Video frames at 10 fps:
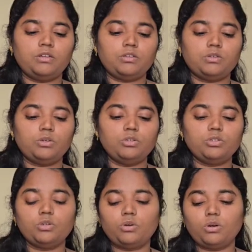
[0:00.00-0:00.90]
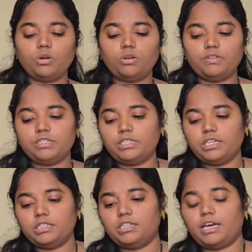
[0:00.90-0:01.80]
So you should not always
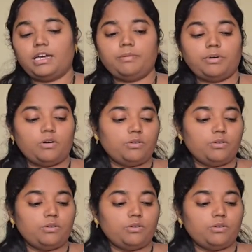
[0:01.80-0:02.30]
think that I'm